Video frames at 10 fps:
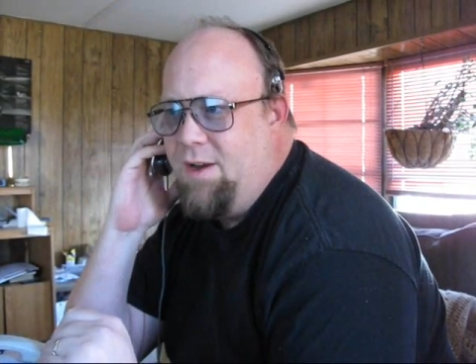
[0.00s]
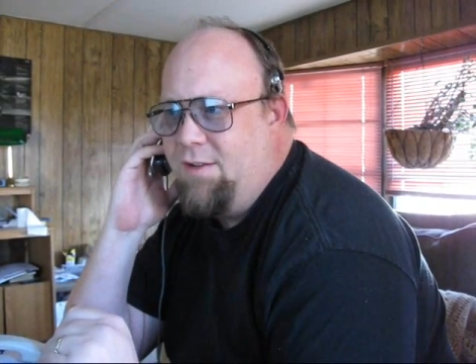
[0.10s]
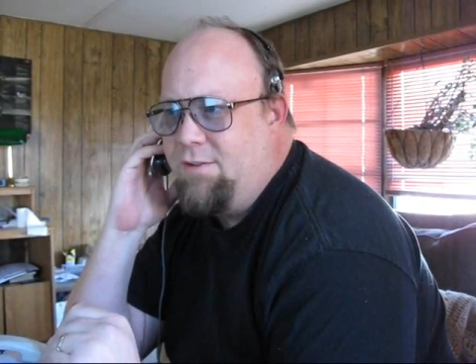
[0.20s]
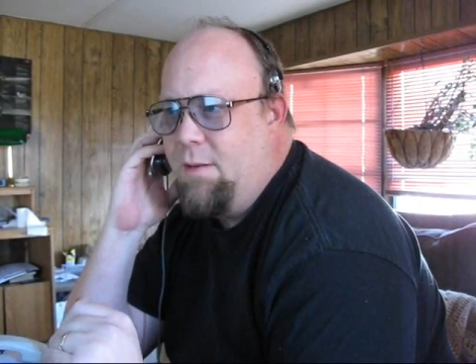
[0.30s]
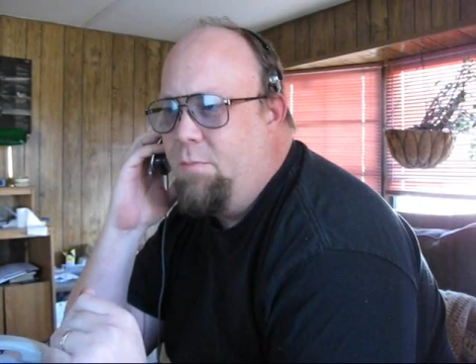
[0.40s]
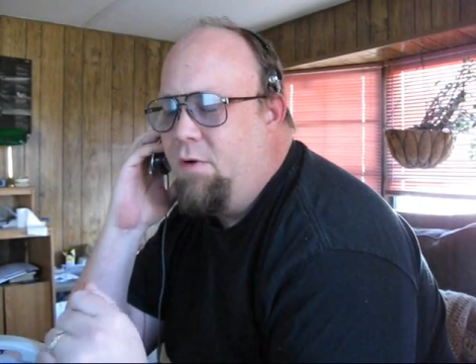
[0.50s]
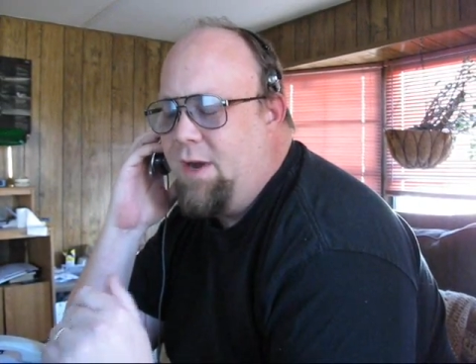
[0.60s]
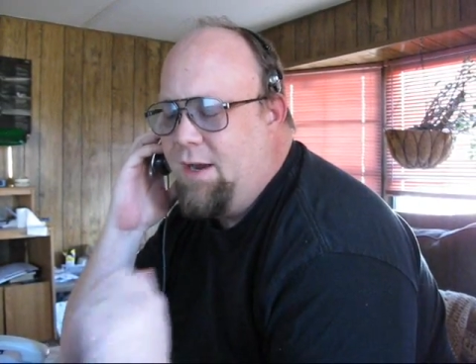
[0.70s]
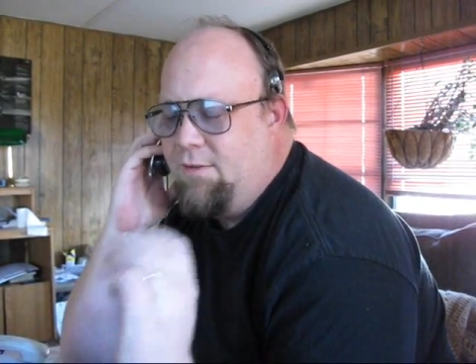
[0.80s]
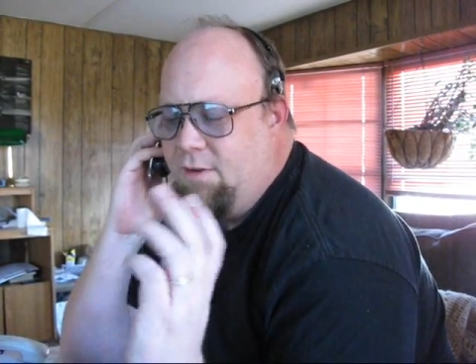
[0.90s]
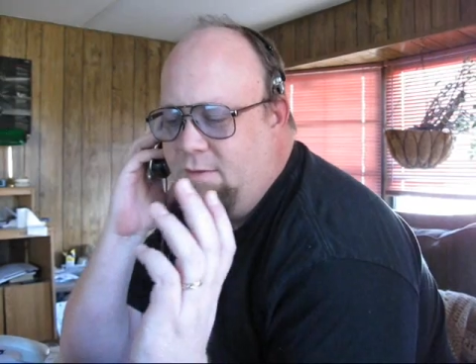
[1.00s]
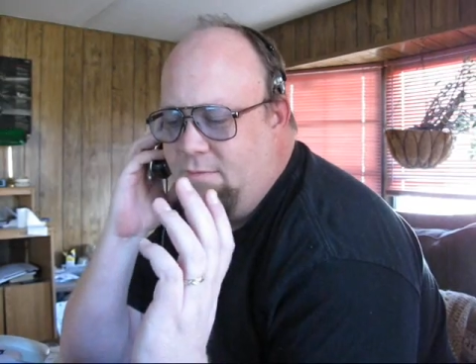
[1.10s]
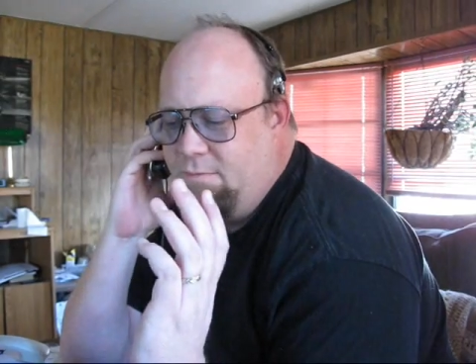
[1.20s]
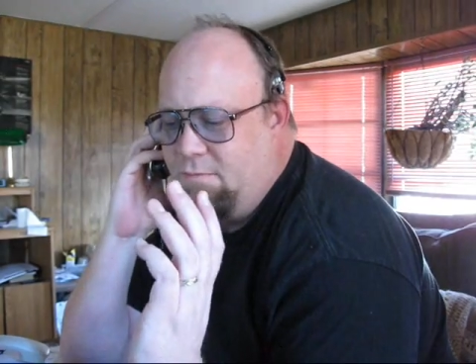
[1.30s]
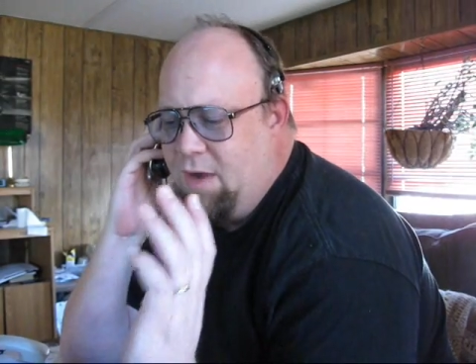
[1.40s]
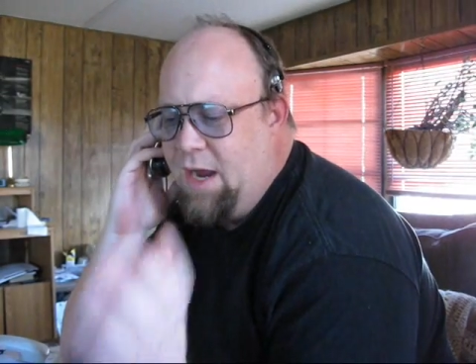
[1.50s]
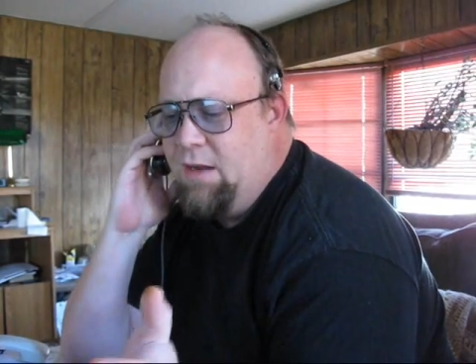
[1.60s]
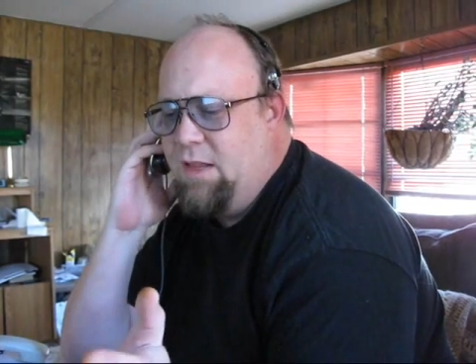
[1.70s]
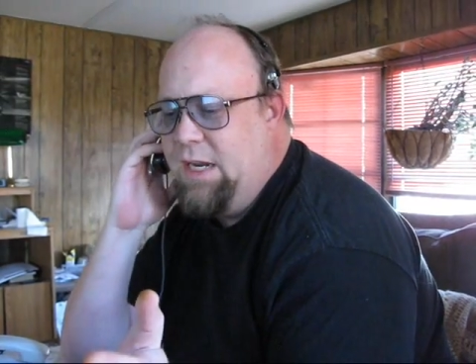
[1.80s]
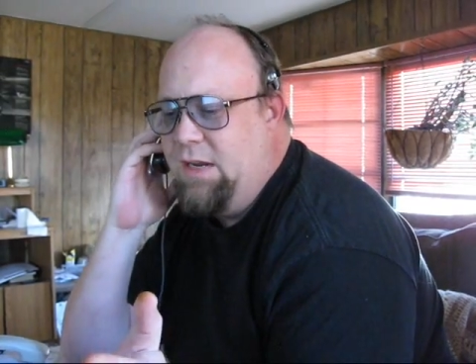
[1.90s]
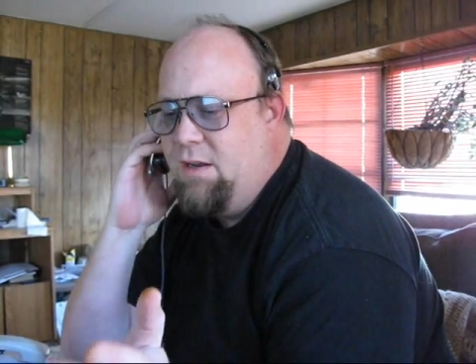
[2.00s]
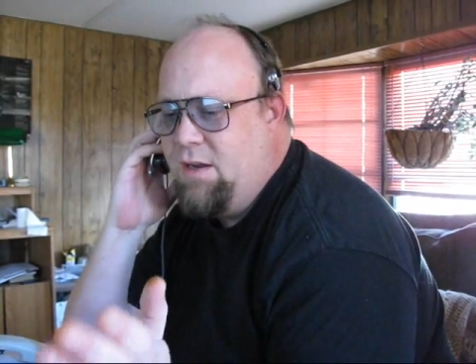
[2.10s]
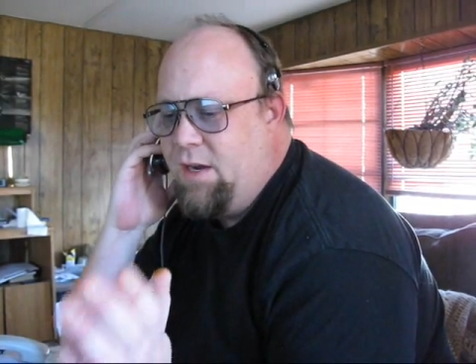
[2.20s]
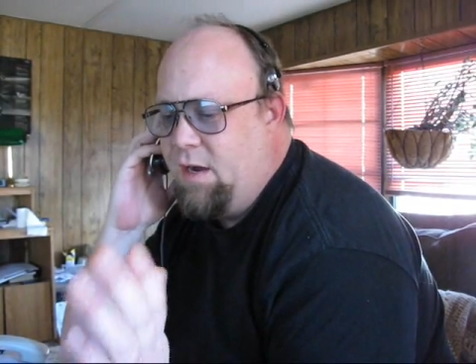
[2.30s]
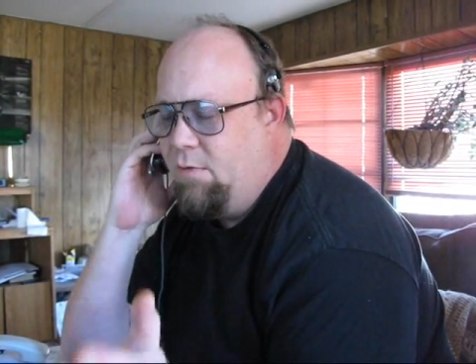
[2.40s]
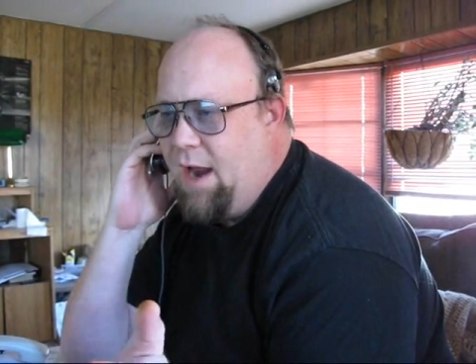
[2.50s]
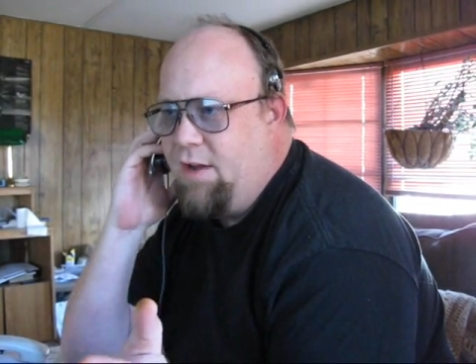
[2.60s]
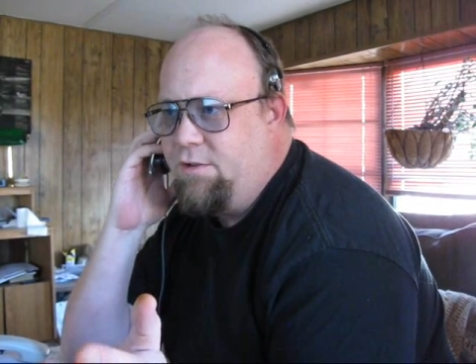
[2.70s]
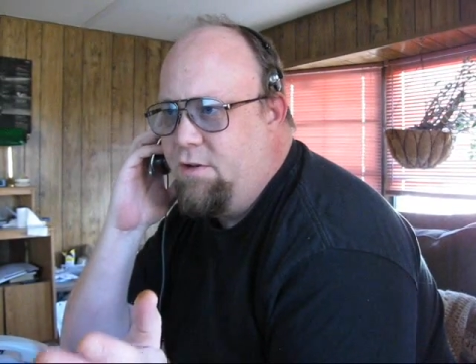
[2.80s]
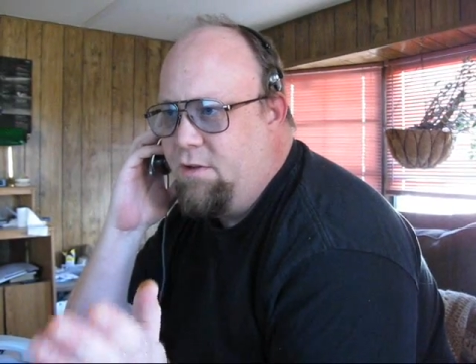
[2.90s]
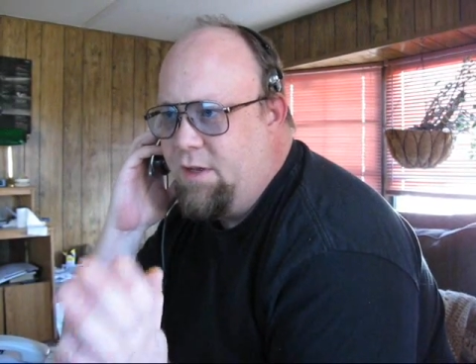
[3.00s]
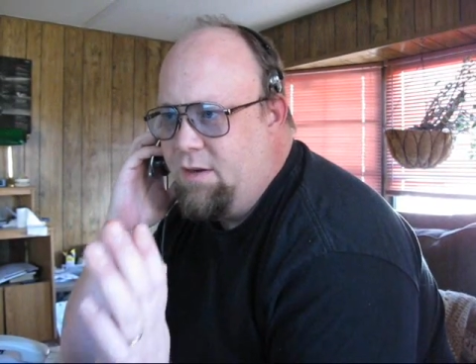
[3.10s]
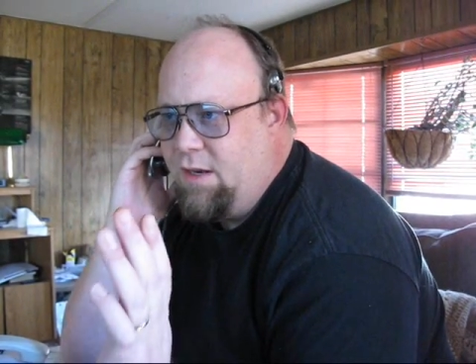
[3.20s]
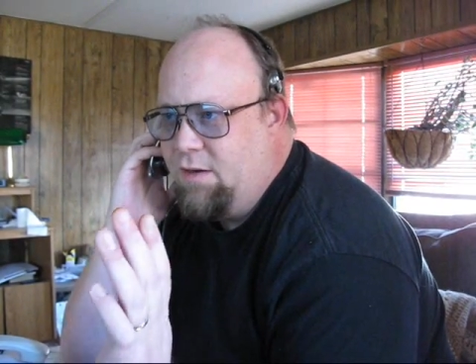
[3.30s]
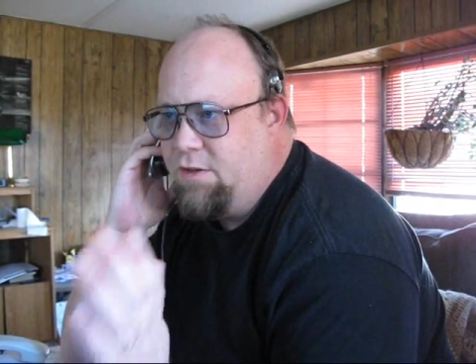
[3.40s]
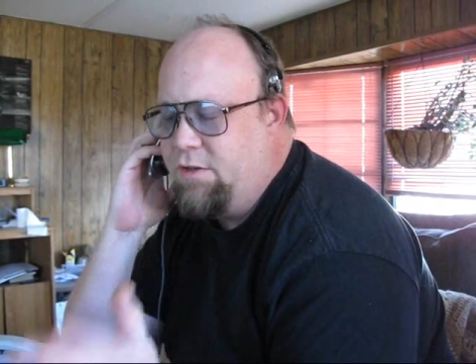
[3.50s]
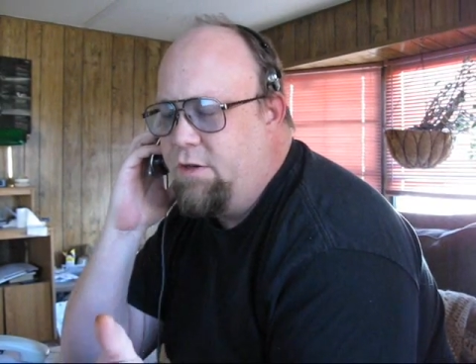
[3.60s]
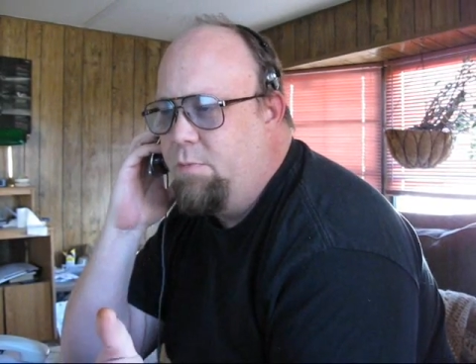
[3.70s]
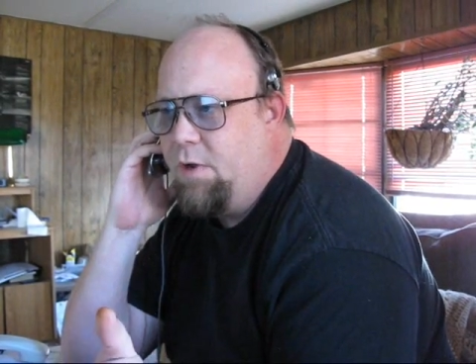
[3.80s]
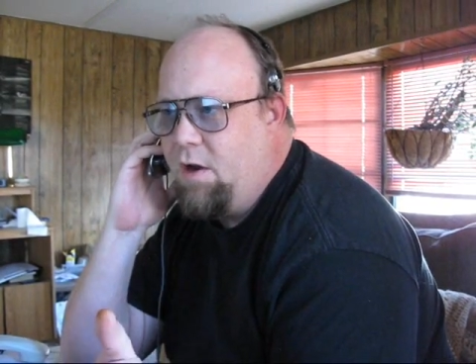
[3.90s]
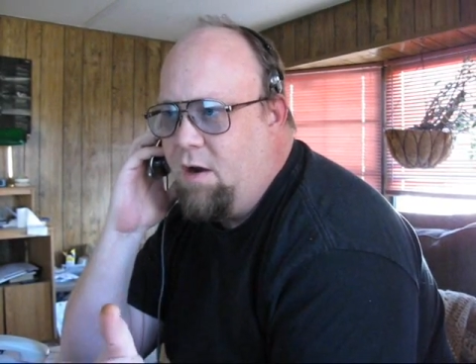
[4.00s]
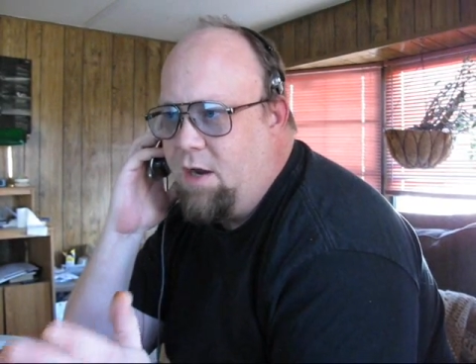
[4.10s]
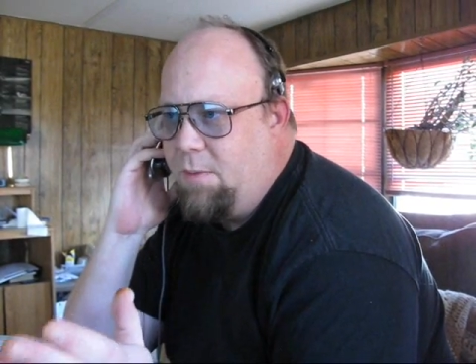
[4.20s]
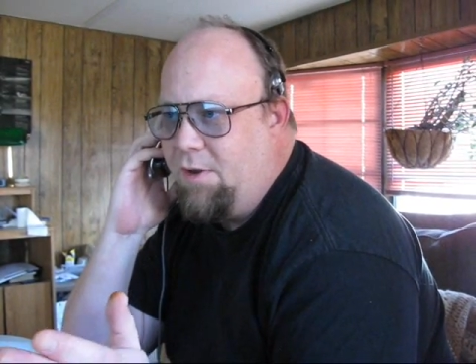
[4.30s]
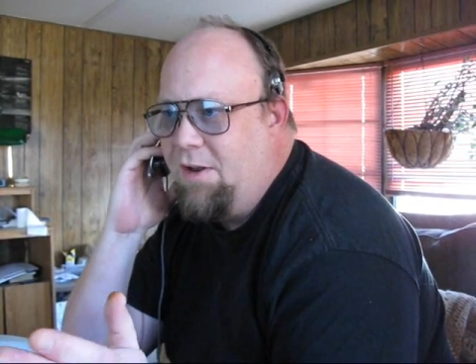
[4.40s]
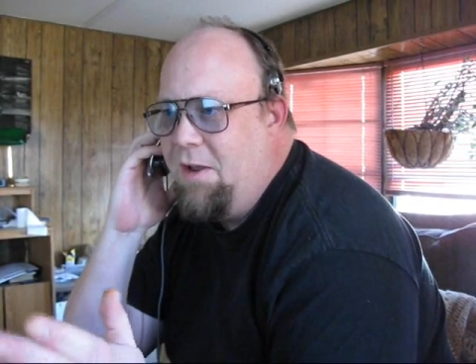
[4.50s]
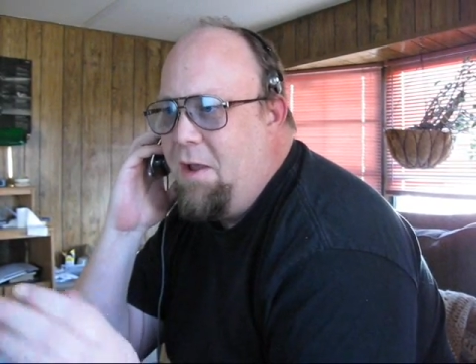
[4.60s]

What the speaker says: It's a highly irrational and stupid argument, but